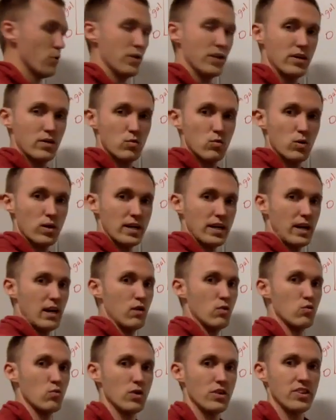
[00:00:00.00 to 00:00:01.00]
we can work
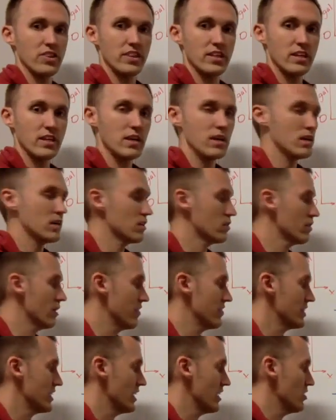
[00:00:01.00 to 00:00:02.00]
out what the
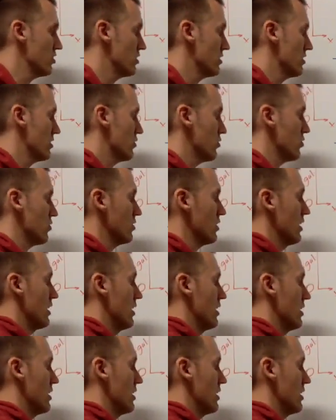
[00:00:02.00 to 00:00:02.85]
gravitational